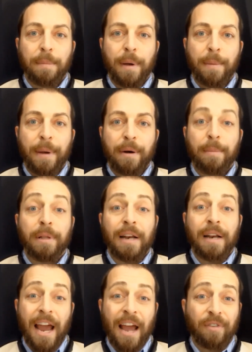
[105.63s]
about a month and
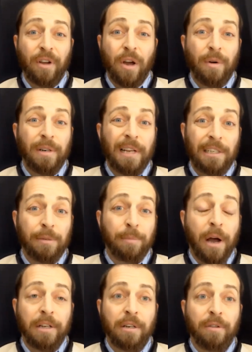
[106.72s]
a half ago and tested
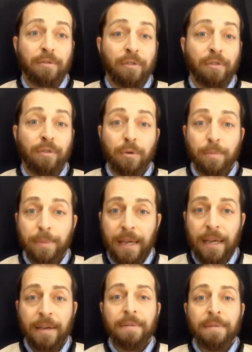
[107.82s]
positive for flu
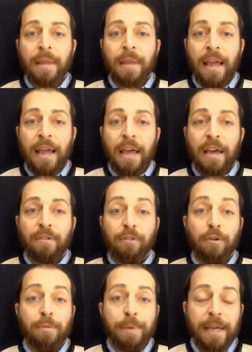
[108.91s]
B. And
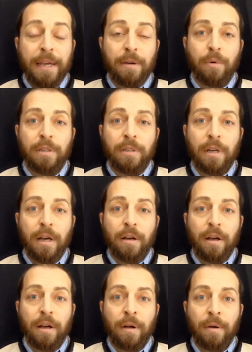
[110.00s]
flu B was
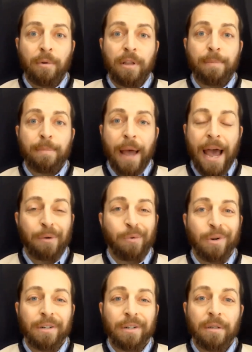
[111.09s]
a really bad
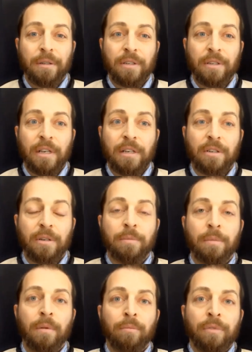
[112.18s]
one this season.
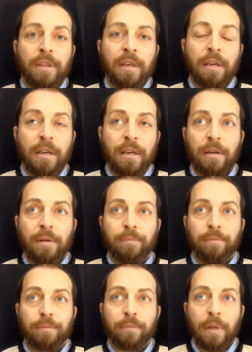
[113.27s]
The
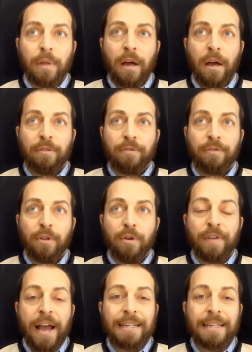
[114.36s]
flu
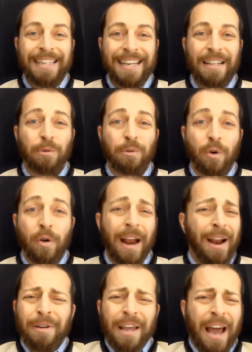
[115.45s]
vaccine that was going
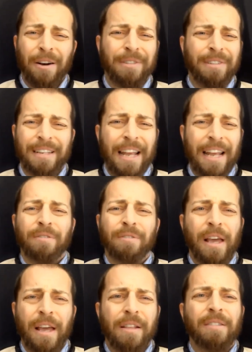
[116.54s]
on, I don't get
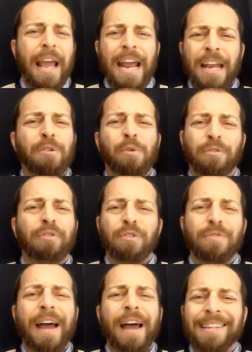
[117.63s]
the annual
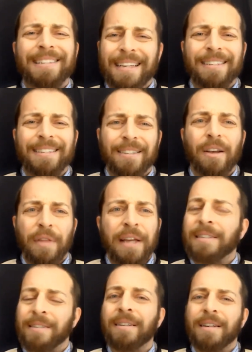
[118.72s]
flu vaccines.
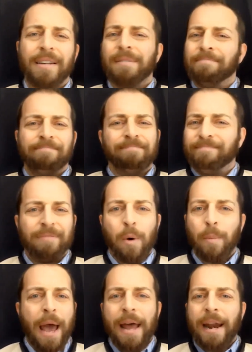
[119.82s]
No,
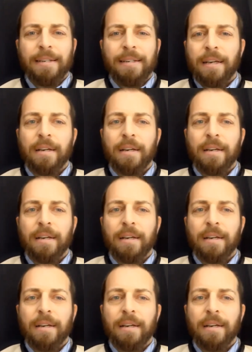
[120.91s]
bad idea.